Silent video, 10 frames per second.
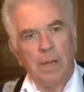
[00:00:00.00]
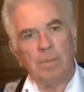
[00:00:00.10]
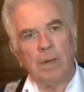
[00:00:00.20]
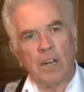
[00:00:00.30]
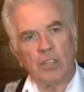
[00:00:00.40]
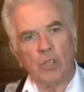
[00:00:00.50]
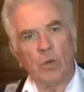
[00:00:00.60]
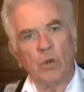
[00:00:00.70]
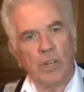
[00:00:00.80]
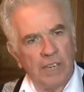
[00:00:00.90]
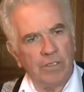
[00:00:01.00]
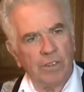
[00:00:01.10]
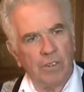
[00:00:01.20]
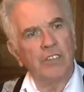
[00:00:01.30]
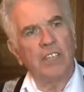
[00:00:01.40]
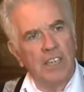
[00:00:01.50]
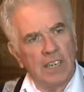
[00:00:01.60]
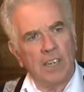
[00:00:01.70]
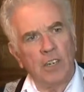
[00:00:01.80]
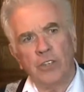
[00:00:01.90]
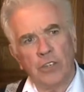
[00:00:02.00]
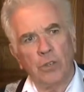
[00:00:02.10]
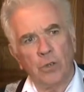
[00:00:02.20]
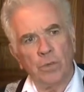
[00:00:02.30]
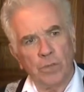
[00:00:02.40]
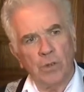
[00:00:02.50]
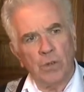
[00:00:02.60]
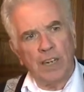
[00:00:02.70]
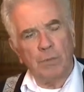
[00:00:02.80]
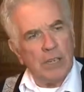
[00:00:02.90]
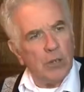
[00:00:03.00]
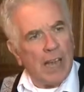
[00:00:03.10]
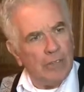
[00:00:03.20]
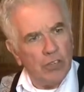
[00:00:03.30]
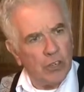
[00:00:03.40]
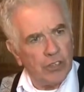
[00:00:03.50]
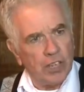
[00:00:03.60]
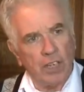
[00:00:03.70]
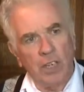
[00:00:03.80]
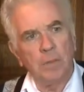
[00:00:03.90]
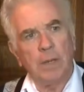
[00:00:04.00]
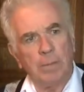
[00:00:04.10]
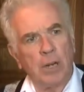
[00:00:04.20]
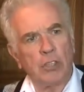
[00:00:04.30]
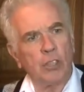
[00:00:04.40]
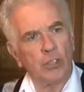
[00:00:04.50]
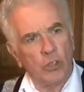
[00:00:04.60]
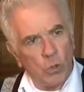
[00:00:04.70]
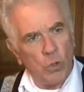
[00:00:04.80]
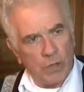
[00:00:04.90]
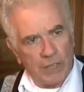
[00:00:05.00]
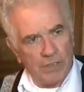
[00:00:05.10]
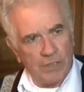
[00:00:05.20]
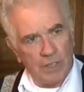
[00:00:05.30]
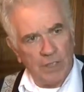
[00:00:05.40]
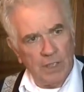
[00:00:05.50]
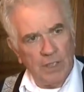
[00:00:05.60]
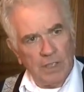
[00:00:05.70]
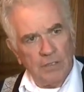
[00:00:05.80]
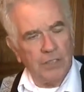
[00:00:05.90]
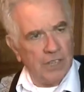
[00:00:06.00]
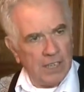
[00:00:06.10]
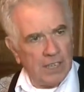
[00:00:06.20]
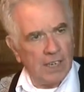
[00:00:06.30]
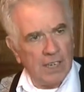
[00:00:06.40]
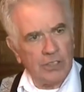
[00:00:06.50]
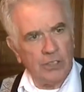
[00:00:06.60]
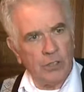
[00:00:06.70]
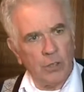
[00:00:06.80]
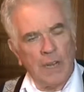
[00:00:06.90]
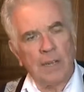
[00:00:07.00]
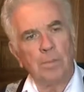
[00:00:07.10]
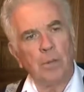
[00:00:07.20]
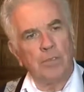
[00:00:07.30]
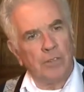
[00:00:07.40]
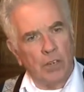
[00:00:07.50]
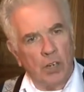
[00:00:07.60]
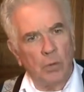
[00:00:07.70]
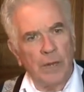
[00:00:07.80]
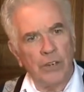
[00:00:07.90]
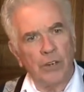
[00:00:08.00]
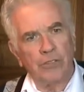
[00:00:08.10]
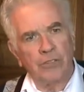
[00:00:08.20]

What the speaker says: people are so grateful for the little you do. When you have nothing, people are just so grateful for the little that you do. And above all, when you're